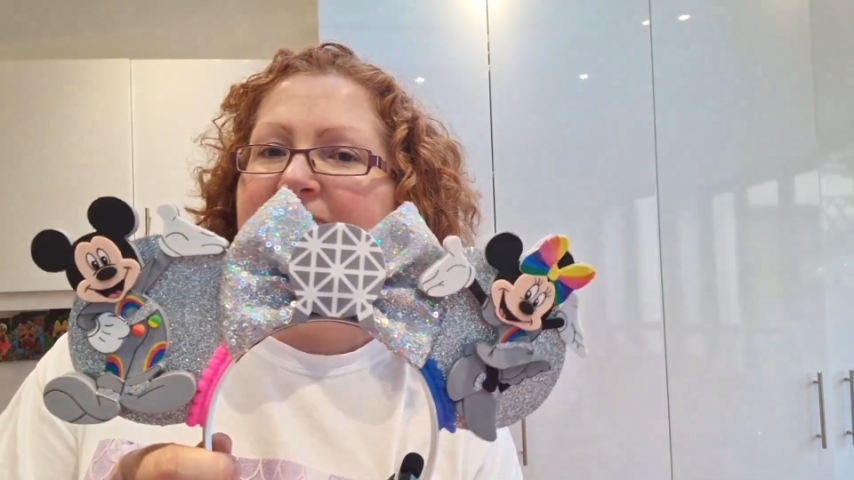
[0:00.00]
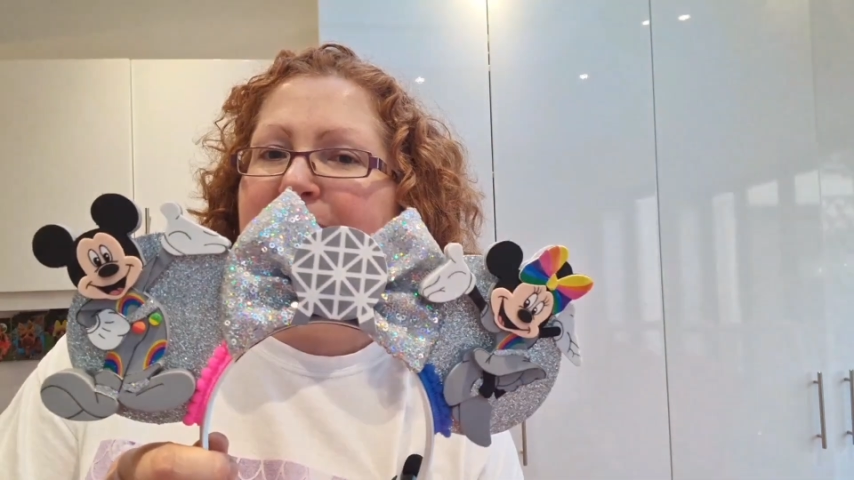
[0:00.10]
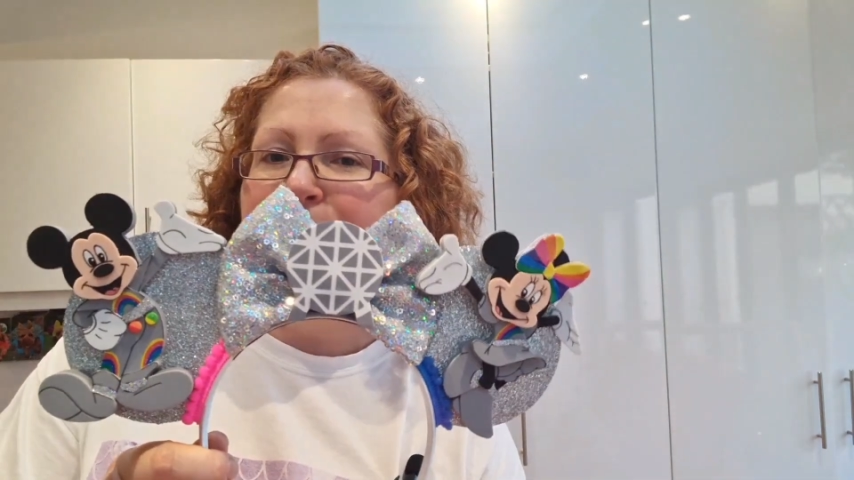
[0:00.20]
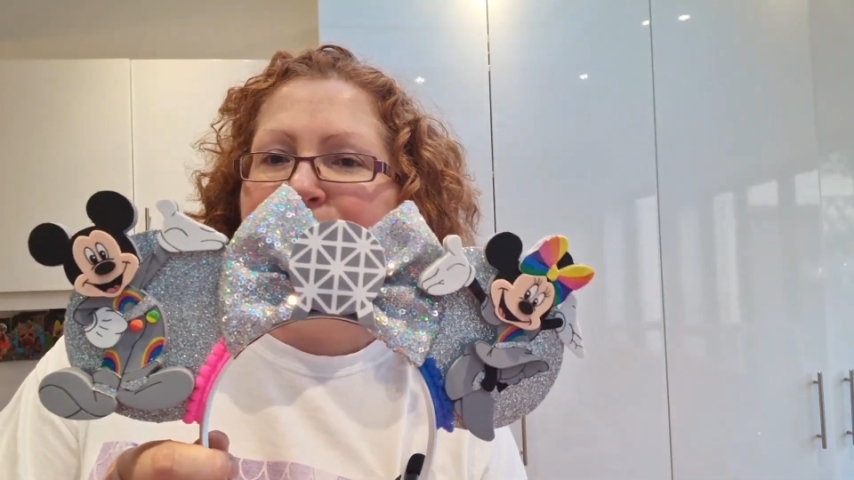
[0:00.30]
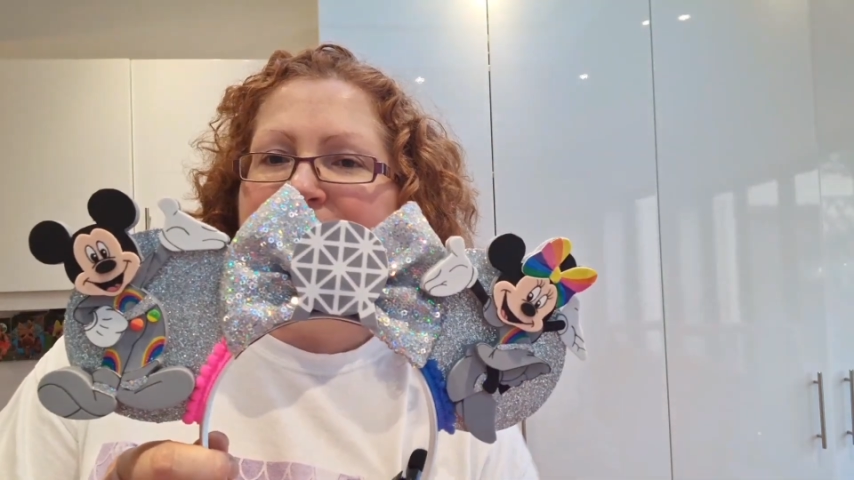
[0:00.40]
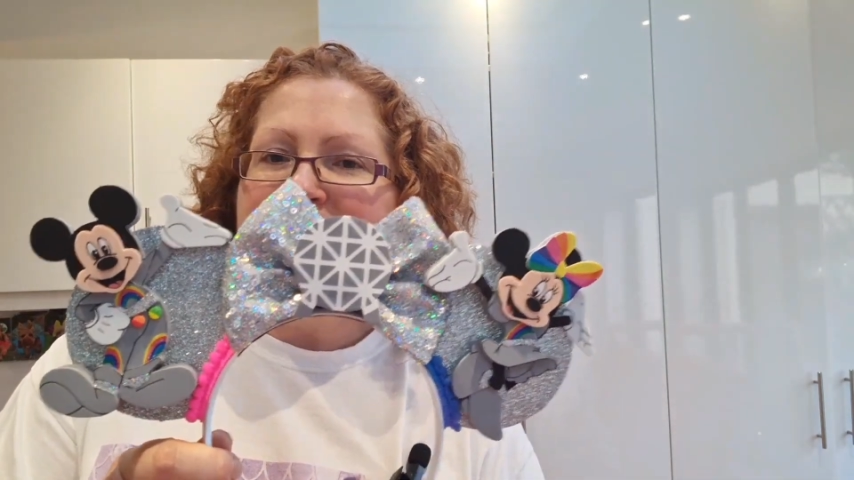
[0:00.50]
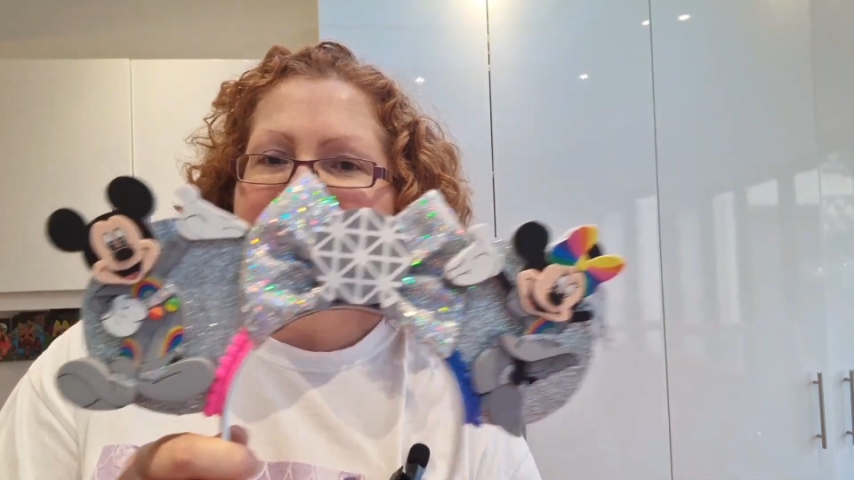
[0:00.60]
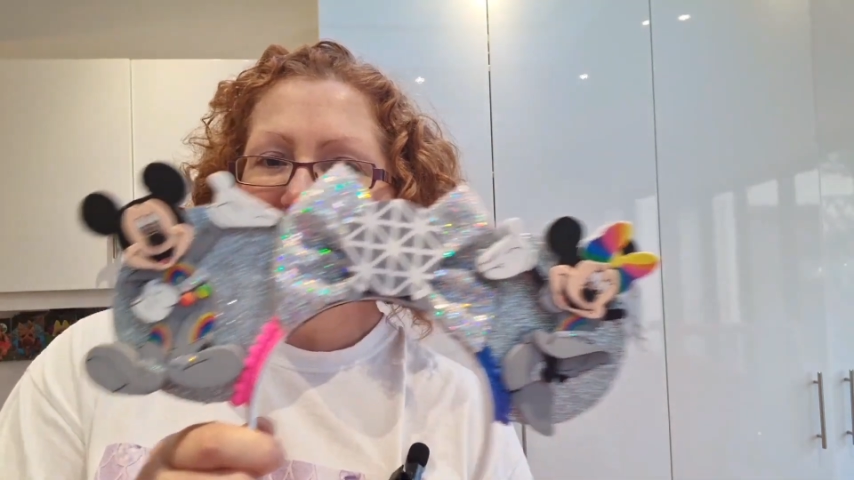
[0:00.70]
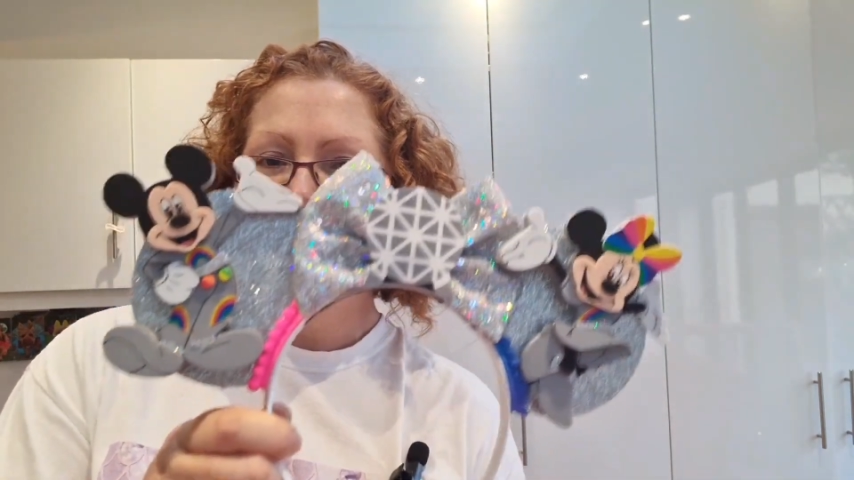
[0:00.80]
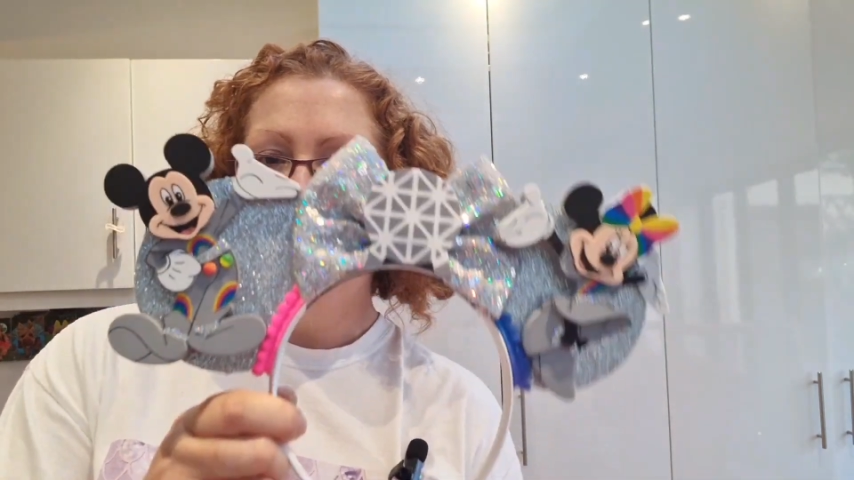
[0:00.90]
Epcot
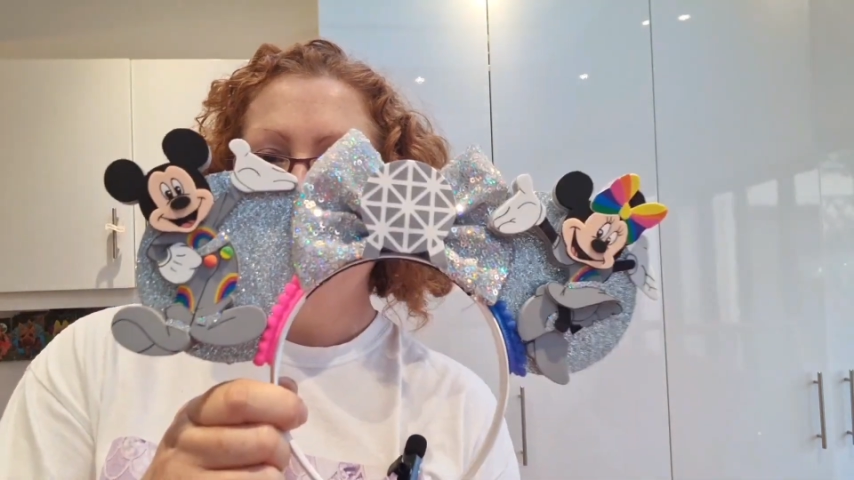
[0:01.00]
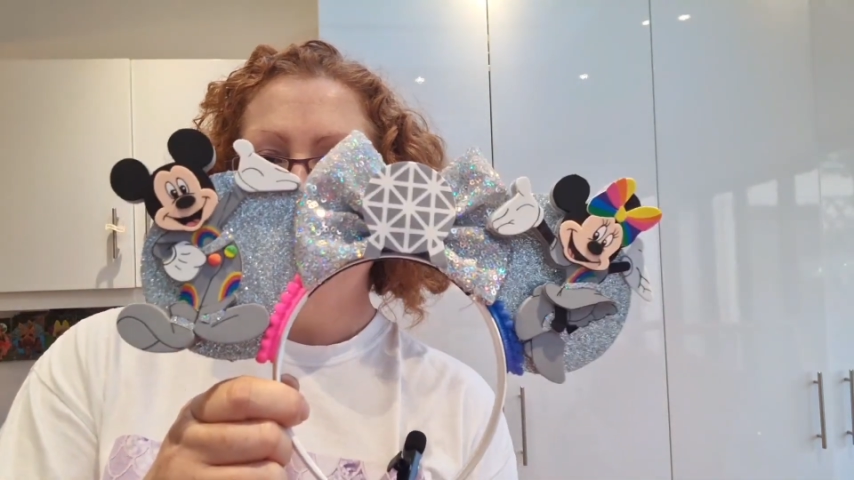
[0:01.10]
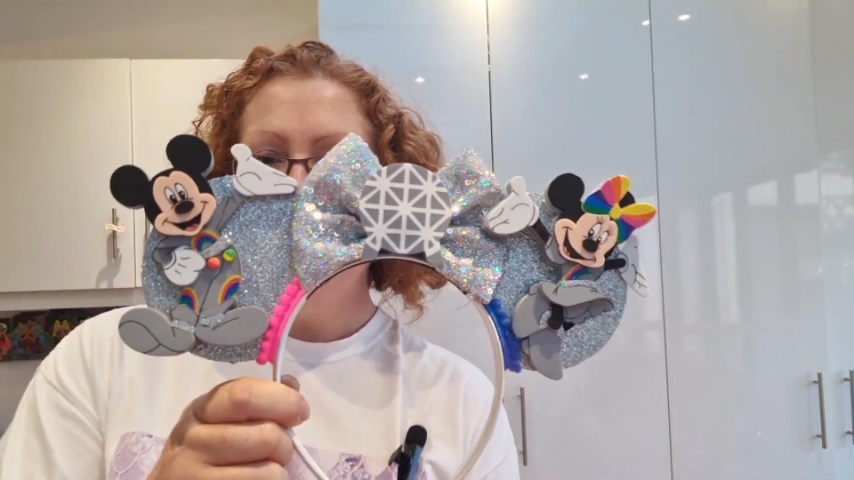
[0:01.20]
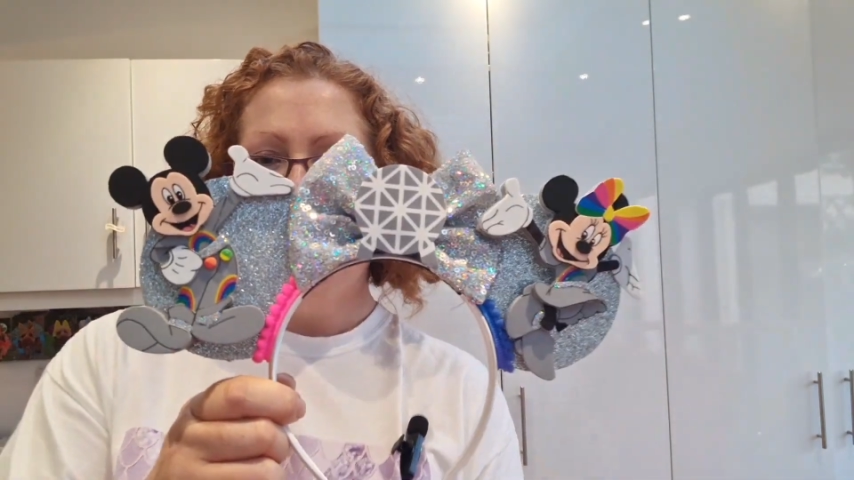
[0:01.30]
ears with